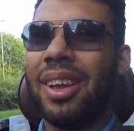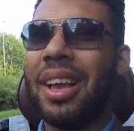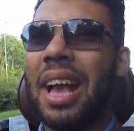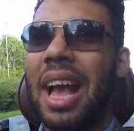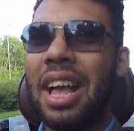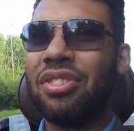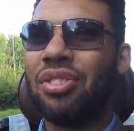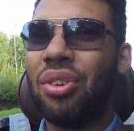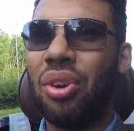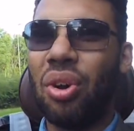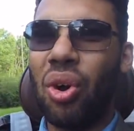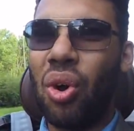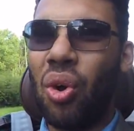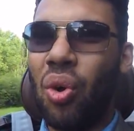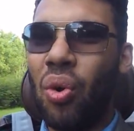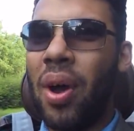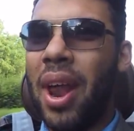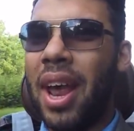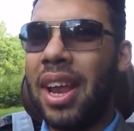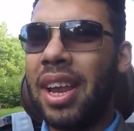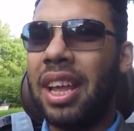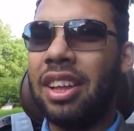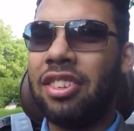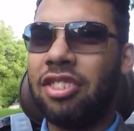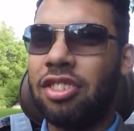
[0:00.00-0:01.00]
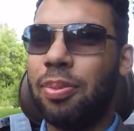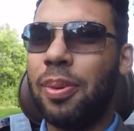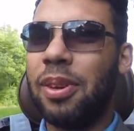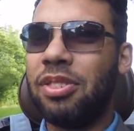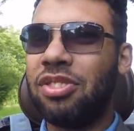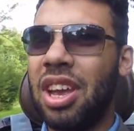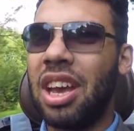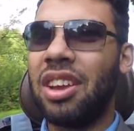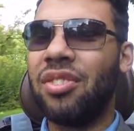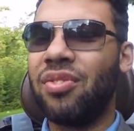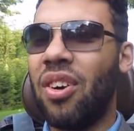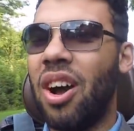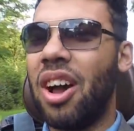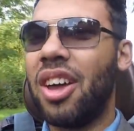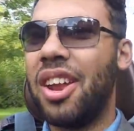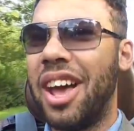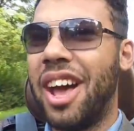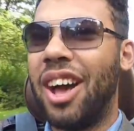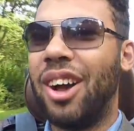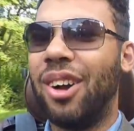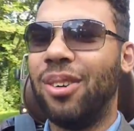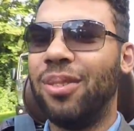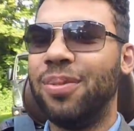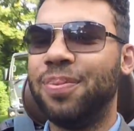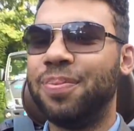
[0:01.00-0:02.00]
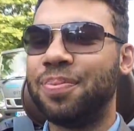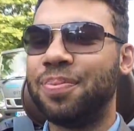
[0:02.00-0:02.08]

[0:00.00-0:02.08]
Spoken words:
That's all that needs to be said right now.